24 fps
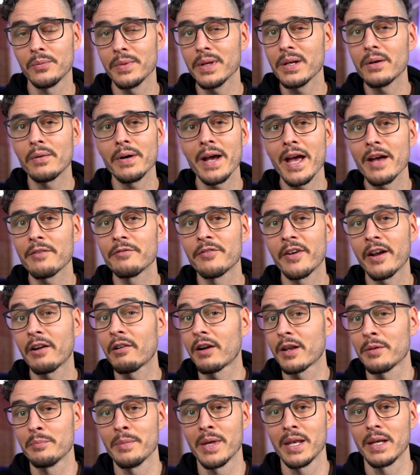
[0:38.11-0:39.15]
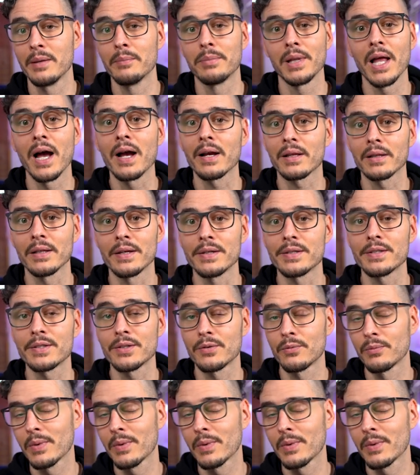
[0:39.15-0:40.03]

we don't have very many block lists,